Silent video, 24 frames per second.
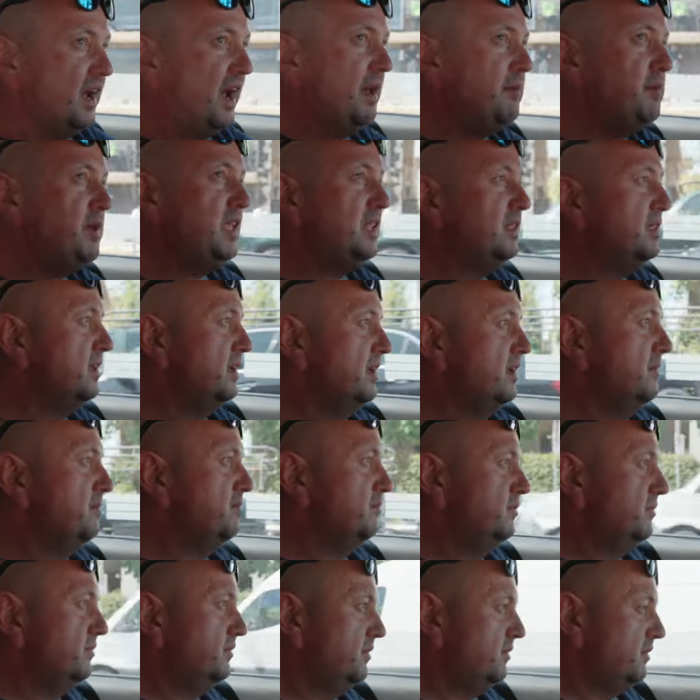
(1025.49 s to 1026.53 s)
I mean,
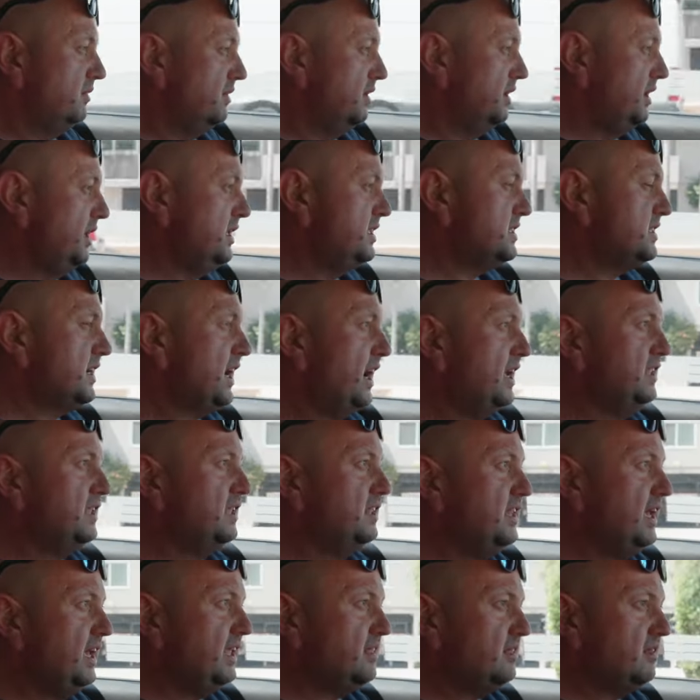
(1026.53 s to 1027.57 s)
it's kind
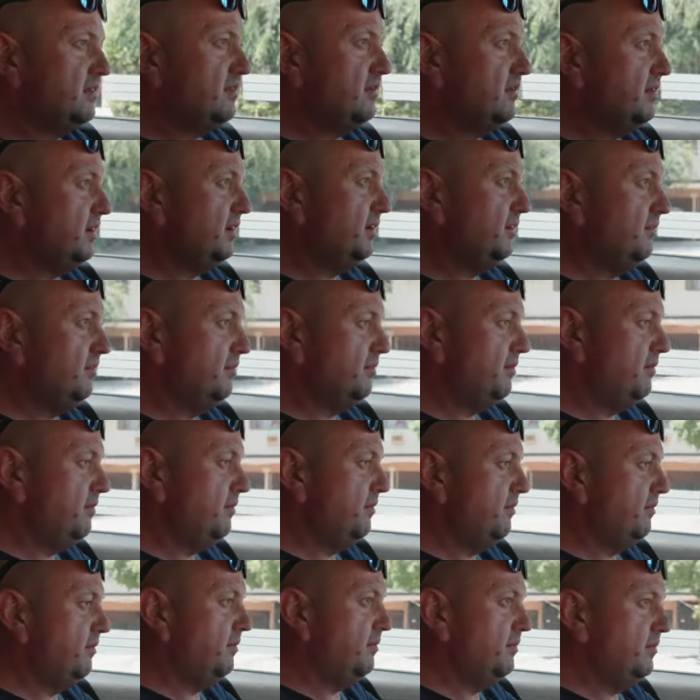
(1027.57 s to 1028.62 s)
of
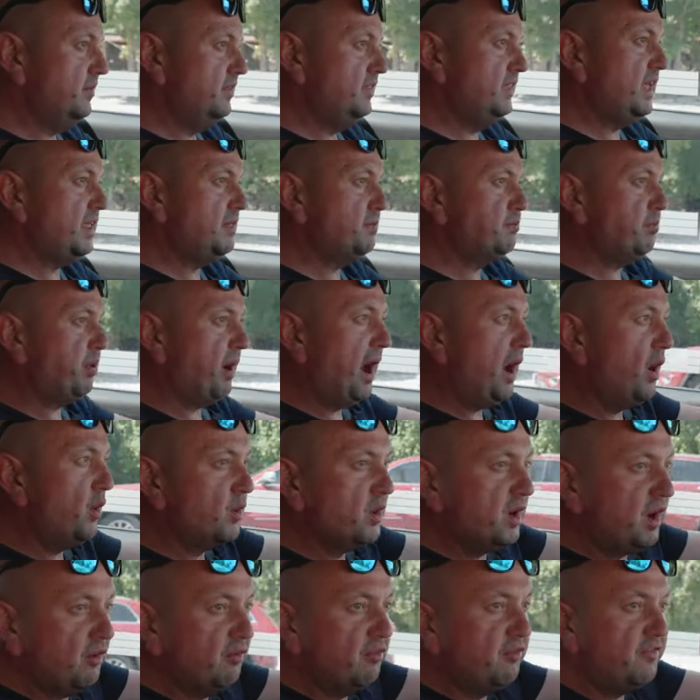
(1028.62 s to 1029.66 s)
that
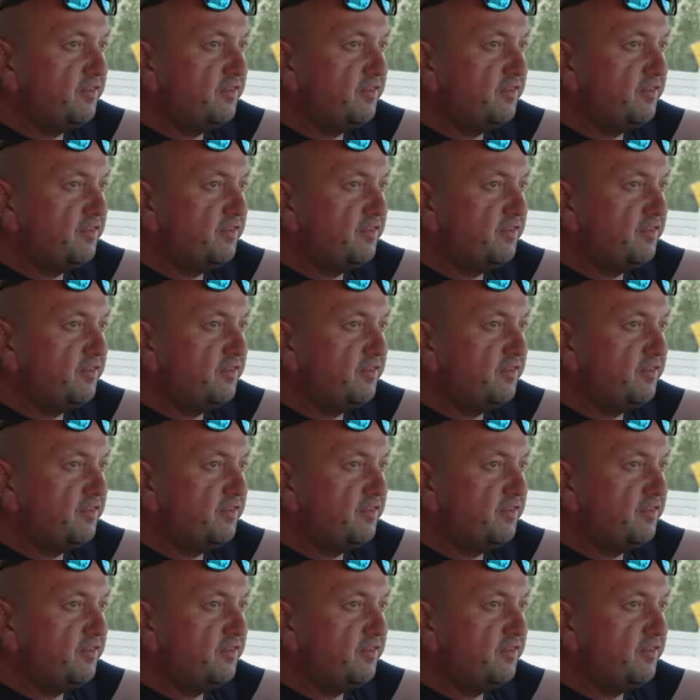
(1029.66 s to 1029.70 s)
power of